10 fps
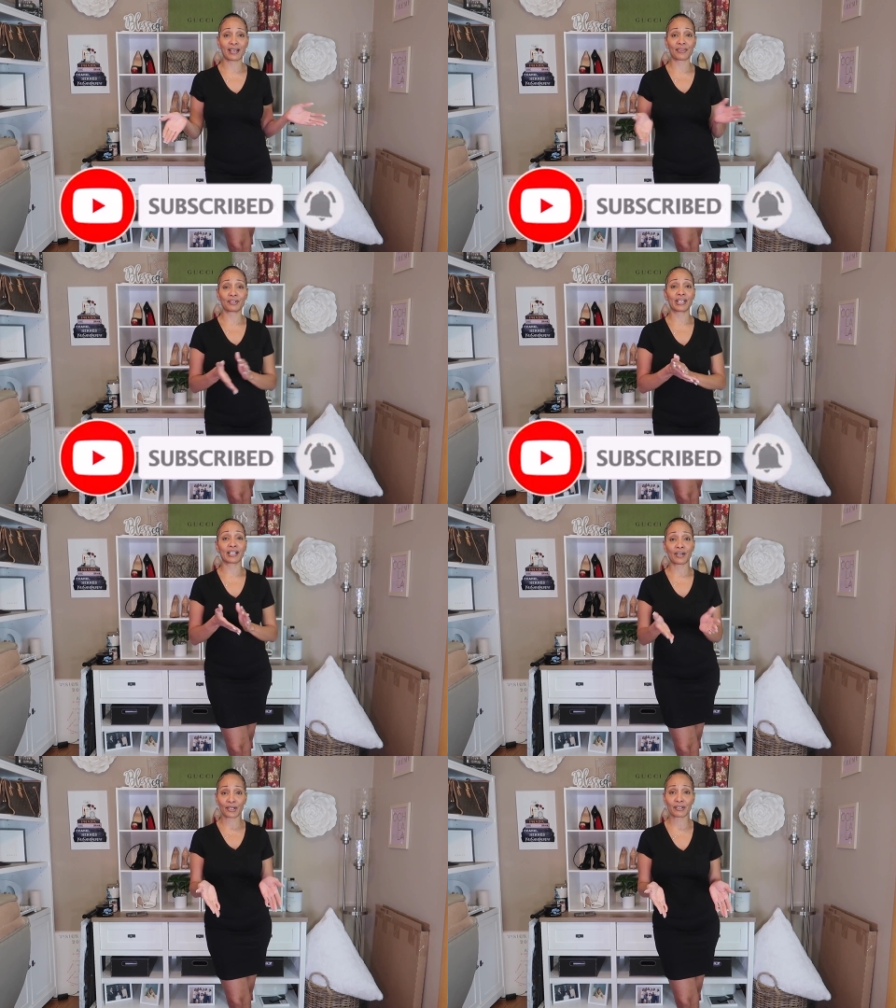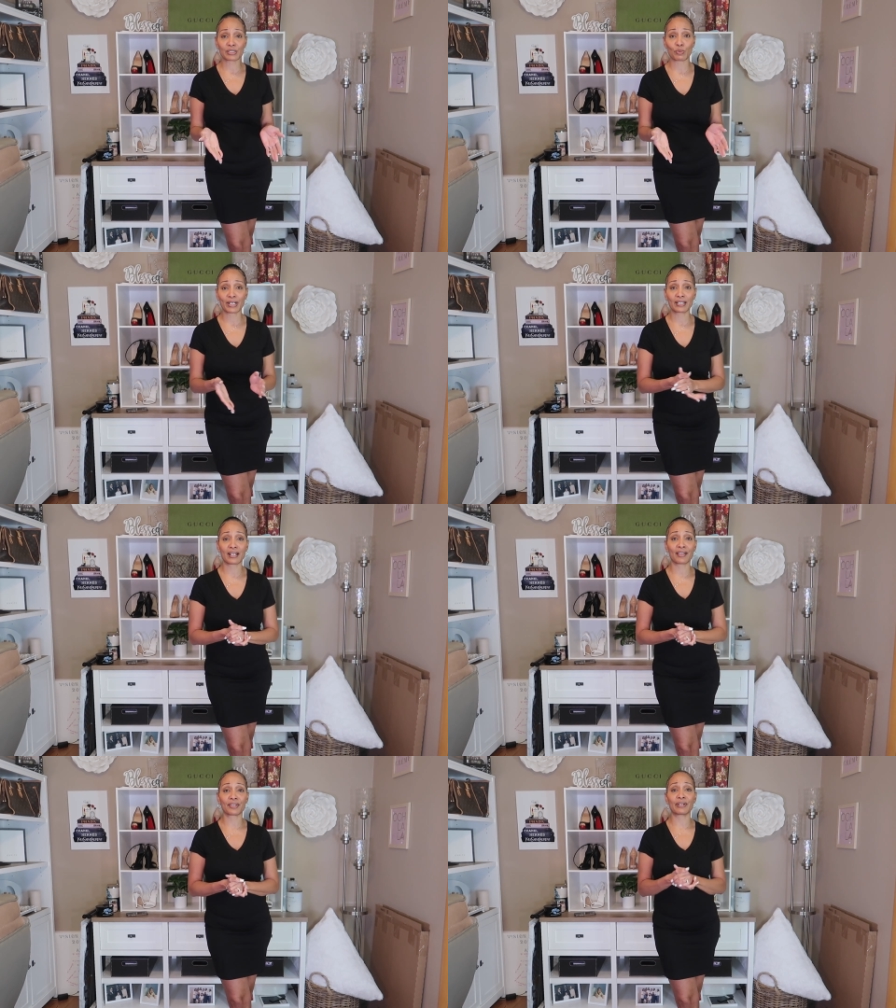another, encourage one
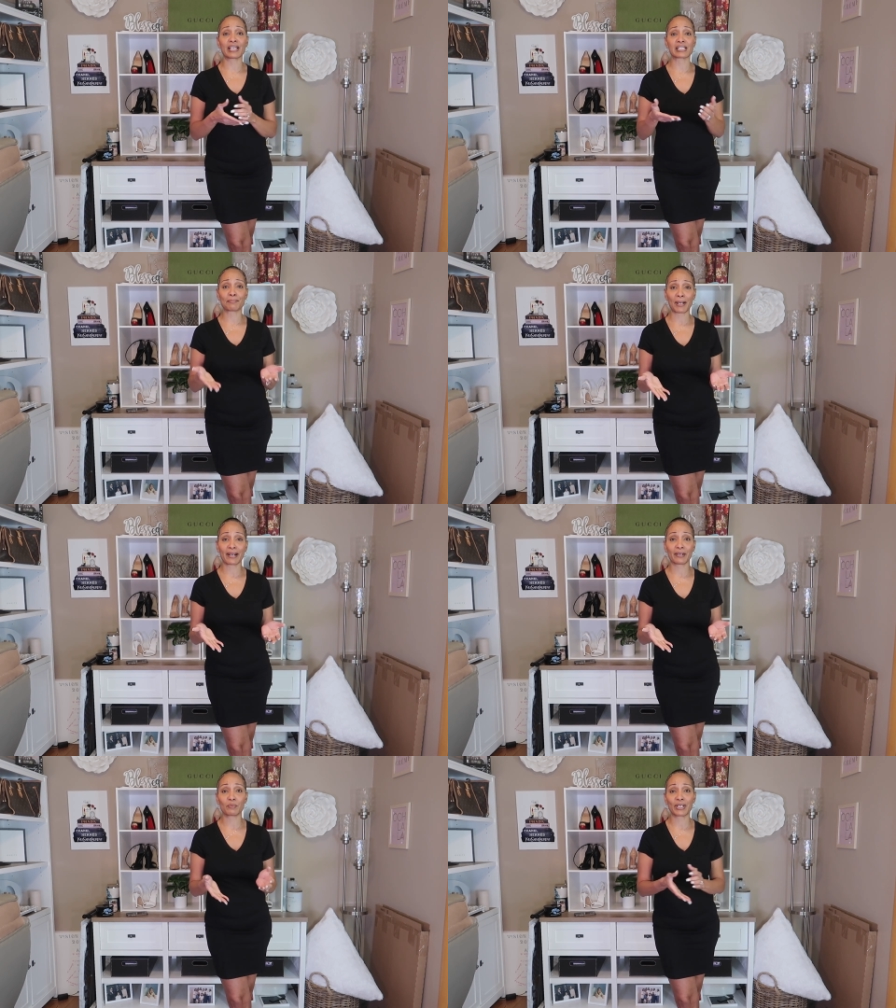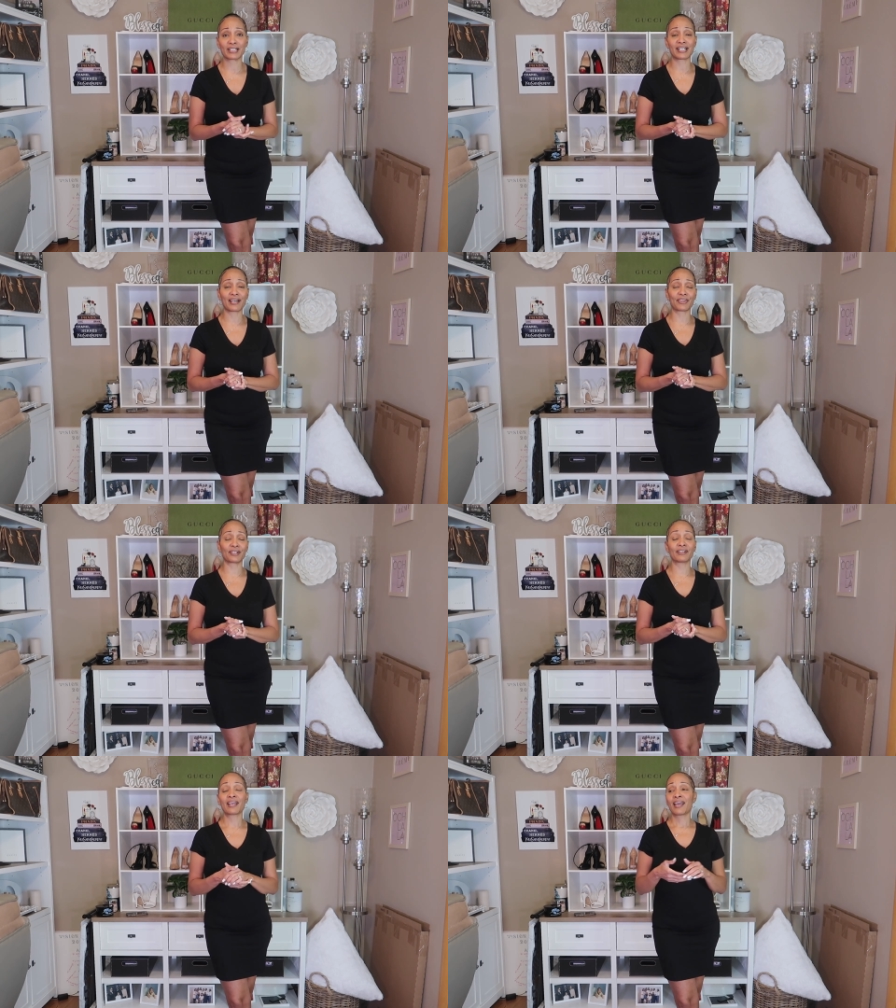another, inspire one
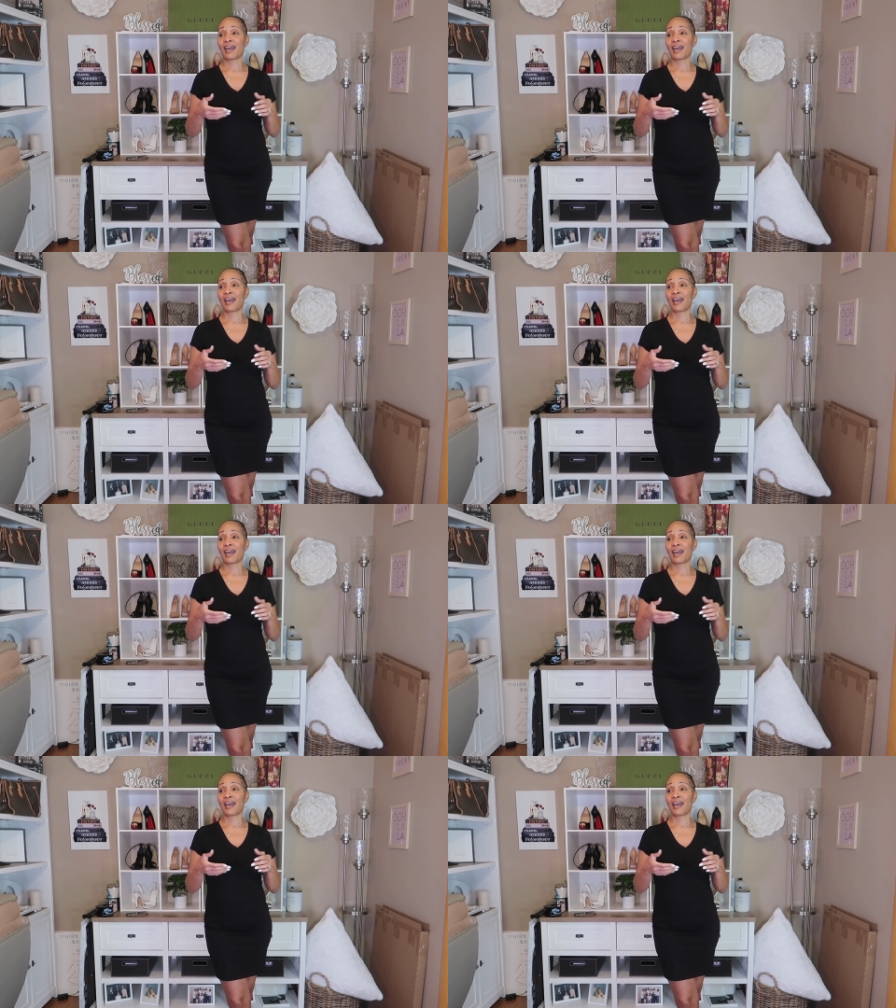another.